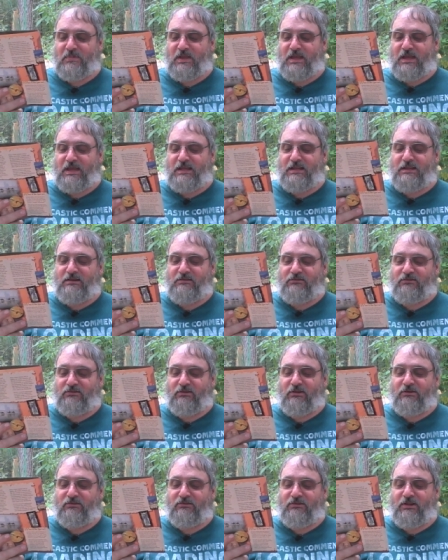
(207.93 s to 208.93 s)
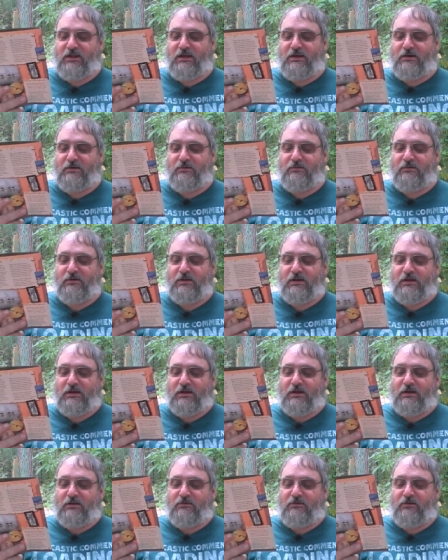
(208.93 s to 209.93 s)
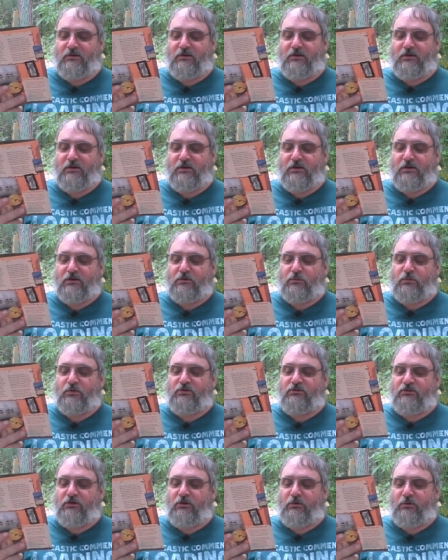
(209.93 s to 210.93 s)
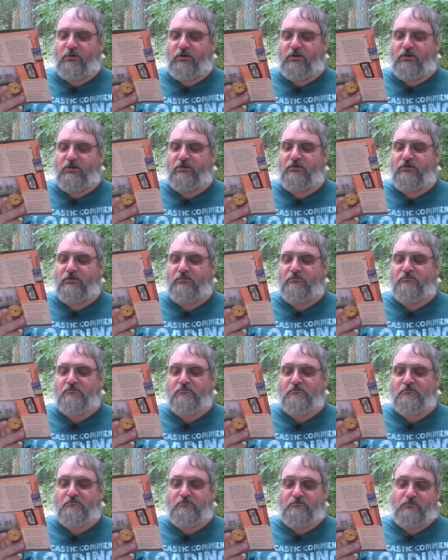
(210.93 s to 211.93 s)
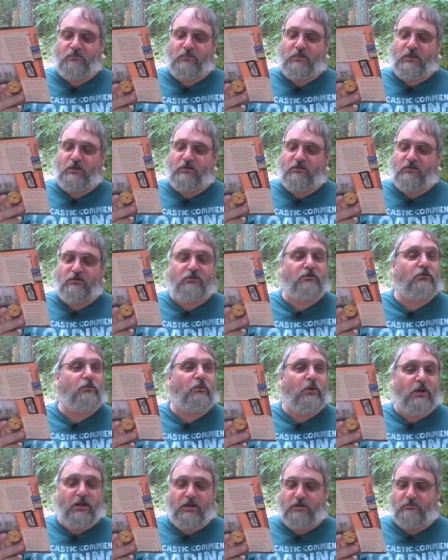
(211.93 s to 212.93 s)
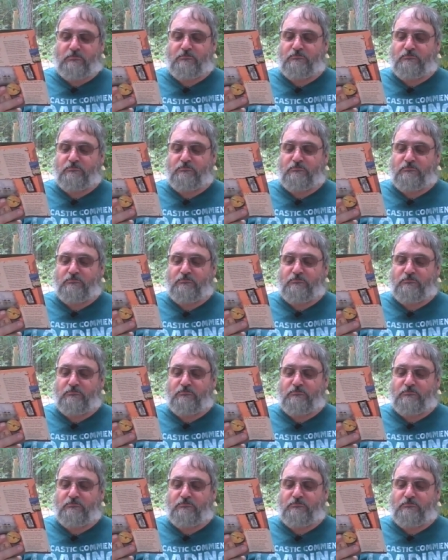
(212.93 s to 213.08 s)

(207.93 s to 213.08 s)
And he sent down the criterion, uh, the Quran.